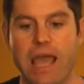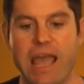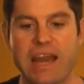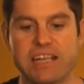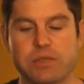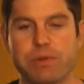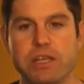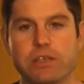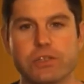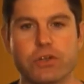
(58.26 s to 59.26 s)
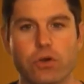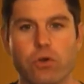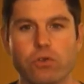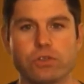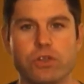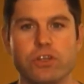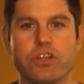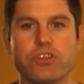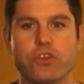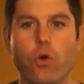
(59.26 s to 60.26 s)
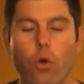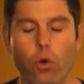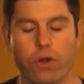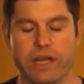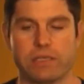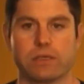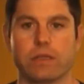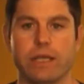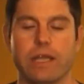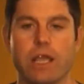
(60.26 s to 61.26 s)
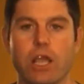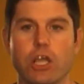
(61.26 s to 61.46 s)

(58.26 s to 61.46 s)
And it's because girls notoriously